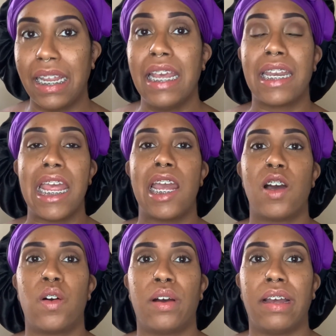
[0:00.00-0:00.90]

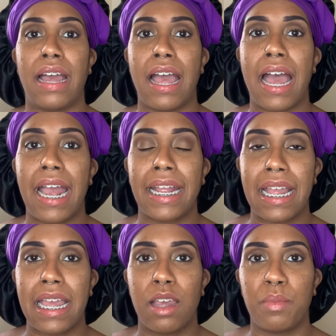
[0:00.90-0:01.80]
Now, I
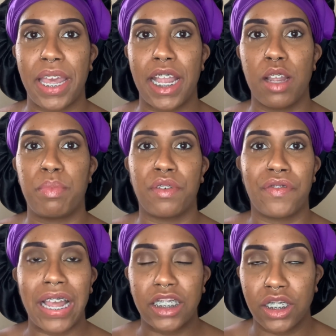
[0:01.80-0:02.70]
am a
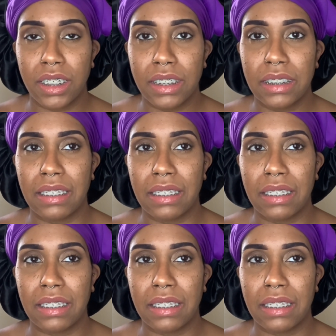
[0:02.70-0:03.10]
perfectionist.